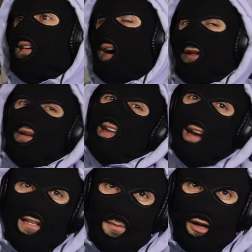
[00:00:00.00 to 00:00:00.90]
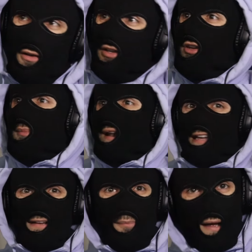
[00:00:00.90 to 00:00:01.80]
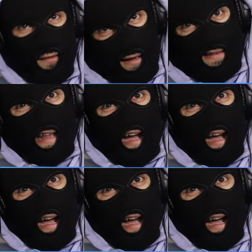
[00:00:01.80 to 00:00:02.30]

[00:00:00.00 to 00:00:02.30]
I know he had Ice Spirit too, but like, but like,